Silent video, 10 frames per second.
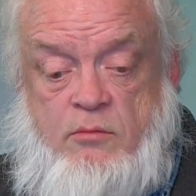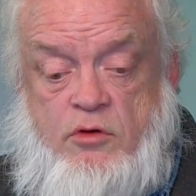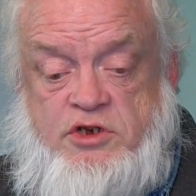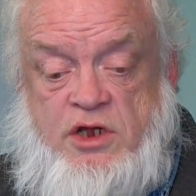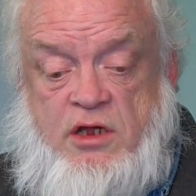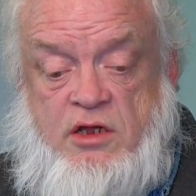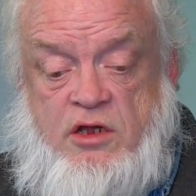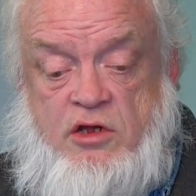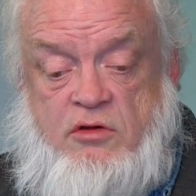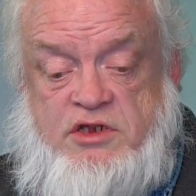pushing
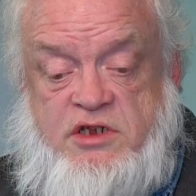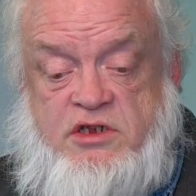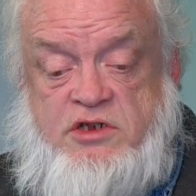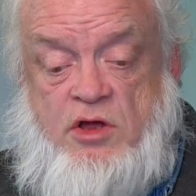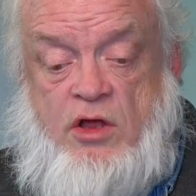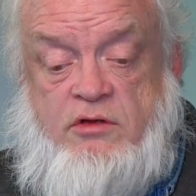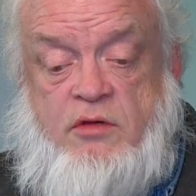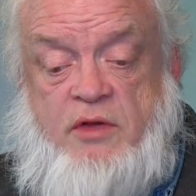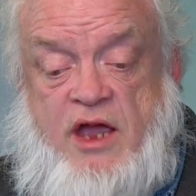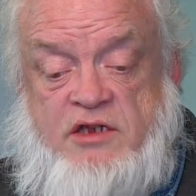the U.S. installed
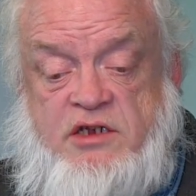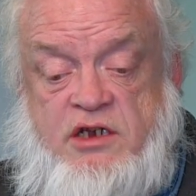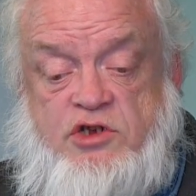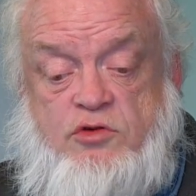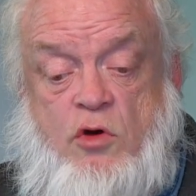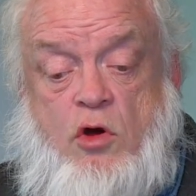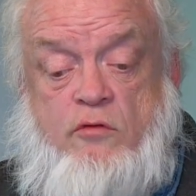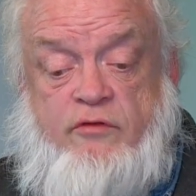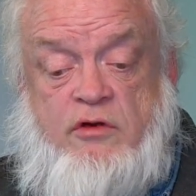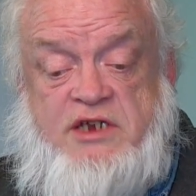capacity to
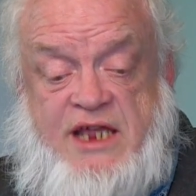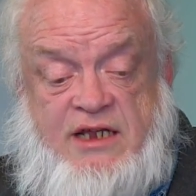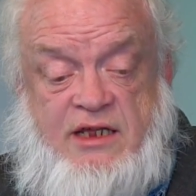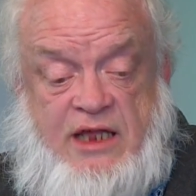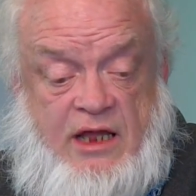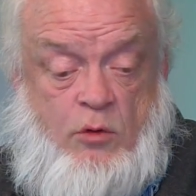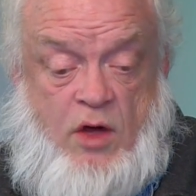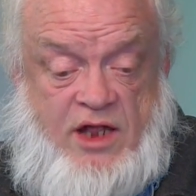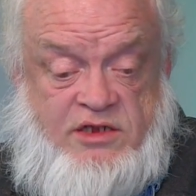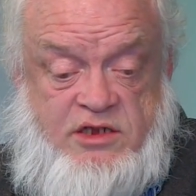over 10
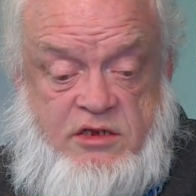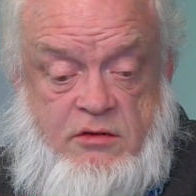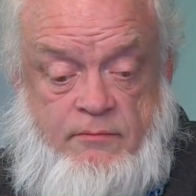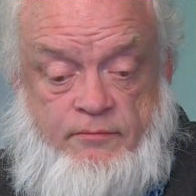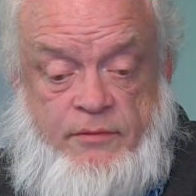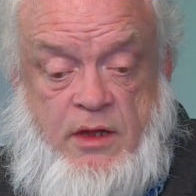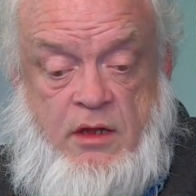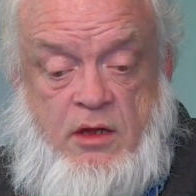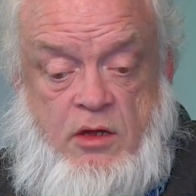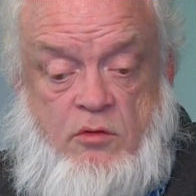gigawatts,
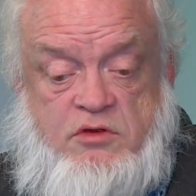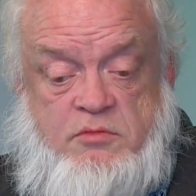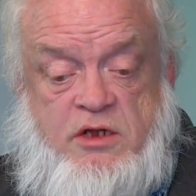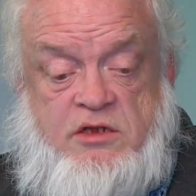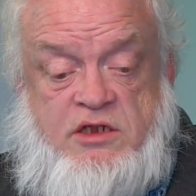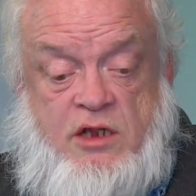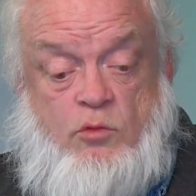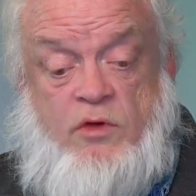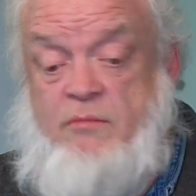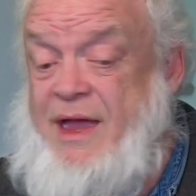which means
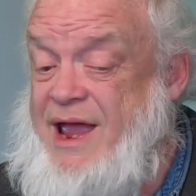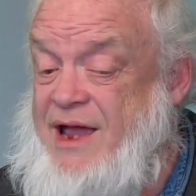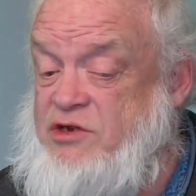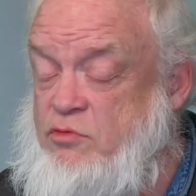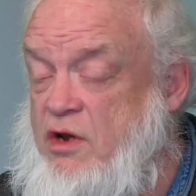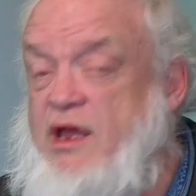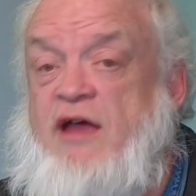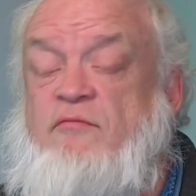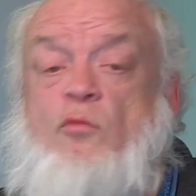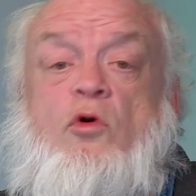that we may actually
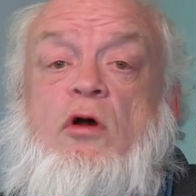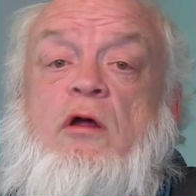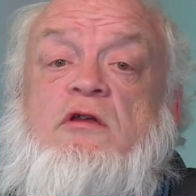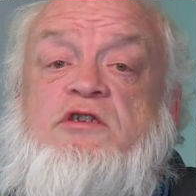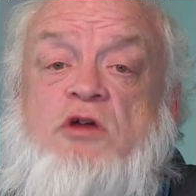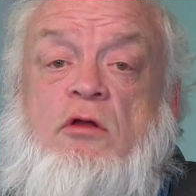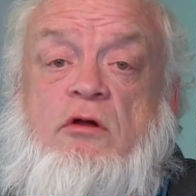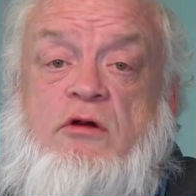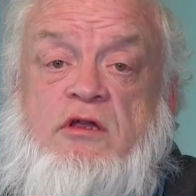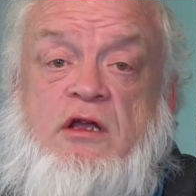have more
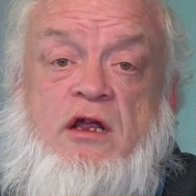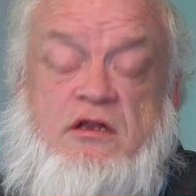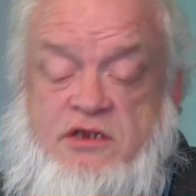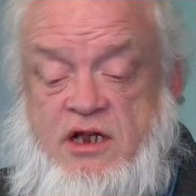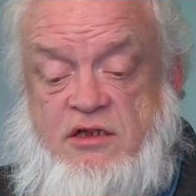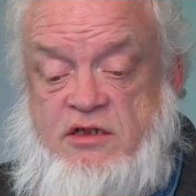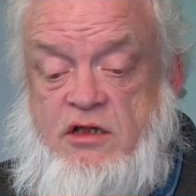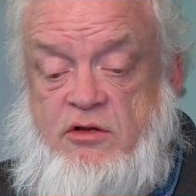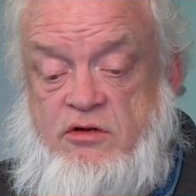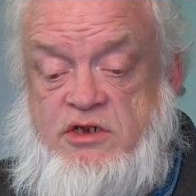solar in the United States
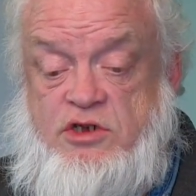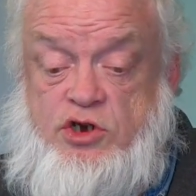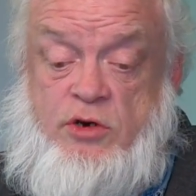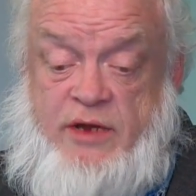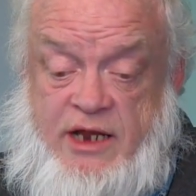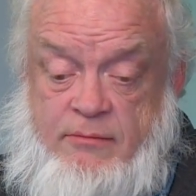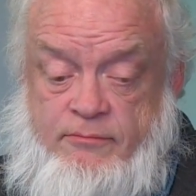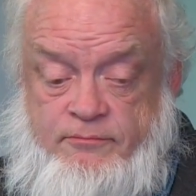than there is in Germany.